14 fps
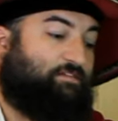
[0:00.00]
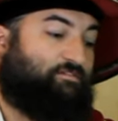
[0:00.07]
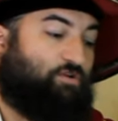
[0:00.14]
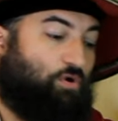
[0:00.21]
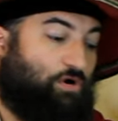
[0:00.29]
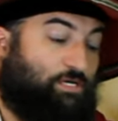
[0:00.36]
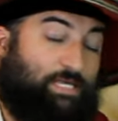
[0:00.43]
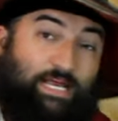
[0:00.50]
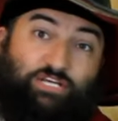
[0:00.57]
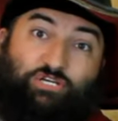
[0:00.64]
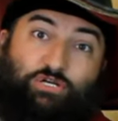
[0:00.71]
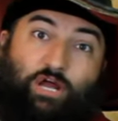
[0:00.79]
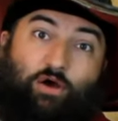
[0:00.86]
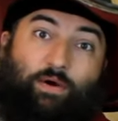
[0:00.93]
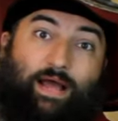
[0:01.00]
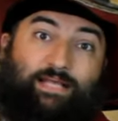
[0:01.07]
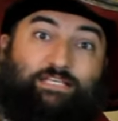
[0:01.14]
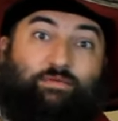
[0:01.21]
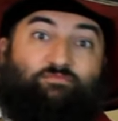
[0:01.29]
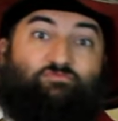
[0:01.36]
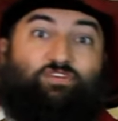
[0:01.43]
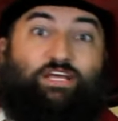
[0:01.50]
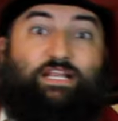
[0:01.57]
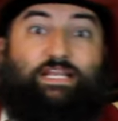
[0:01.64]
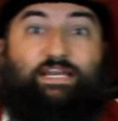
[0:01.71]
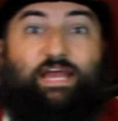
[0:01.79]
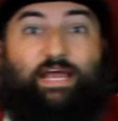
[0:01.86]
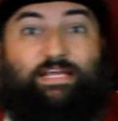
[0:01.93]
of course, as you know, has some
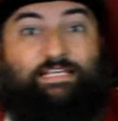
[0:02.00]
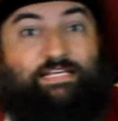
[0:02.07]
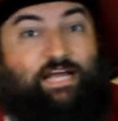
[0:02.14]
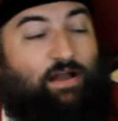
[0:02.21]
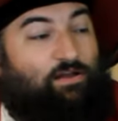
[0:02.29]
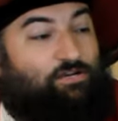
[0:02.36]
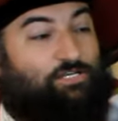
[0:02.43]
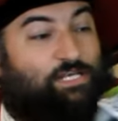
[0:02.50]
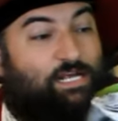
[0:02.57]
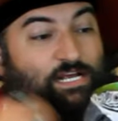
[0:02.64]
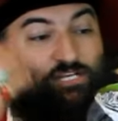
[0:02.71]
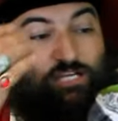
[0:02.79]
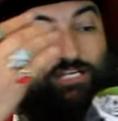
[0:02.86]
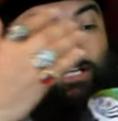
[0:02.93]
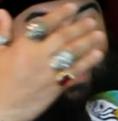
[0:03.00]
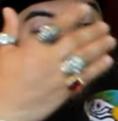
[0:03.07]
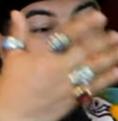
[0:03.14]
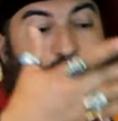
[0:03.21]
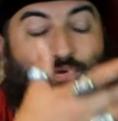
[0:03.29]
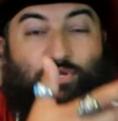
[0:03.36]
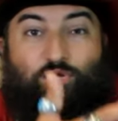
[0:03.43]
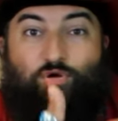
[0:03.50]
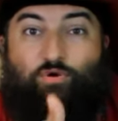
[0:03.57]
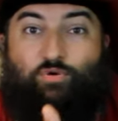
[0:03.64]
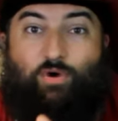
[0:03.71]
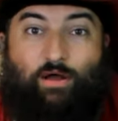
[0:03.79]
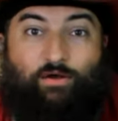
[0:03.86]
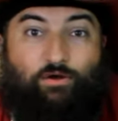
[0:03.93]
really nice colors. She's got
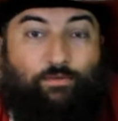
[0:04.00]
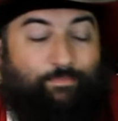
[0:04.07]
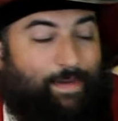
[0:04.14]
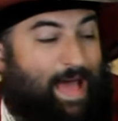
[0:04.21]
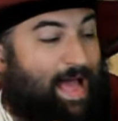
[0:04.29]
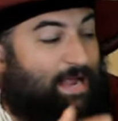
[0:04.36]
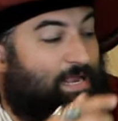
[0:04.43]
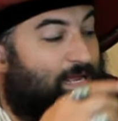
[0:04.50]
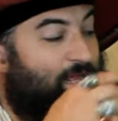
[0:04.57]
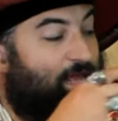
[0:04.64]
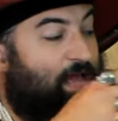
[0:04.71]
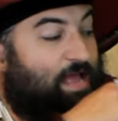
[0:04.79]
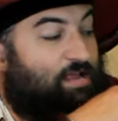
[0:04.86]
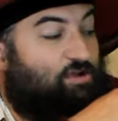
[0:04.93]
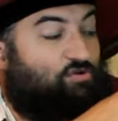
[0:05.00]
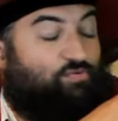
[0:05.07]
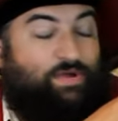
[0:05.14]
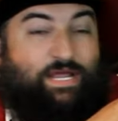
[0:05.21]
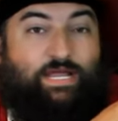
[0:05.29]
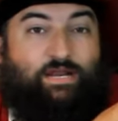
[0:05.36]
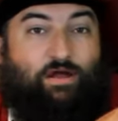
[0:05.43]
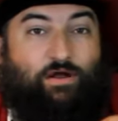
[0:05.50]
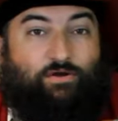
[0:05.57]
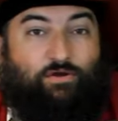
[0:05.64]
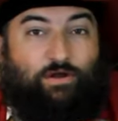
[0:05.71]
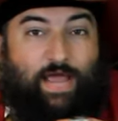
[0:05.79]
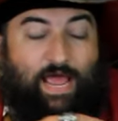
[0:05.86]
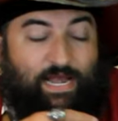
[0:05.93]
blue on her back and green on
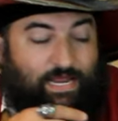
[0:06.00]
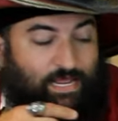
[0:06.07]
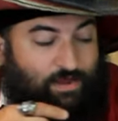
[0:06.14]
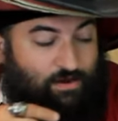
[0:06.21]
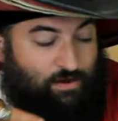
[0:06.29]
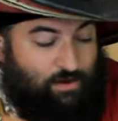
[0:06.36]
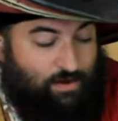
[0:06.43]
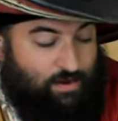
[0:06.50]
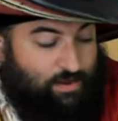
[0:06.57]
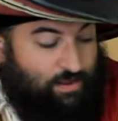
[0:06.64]
her head here.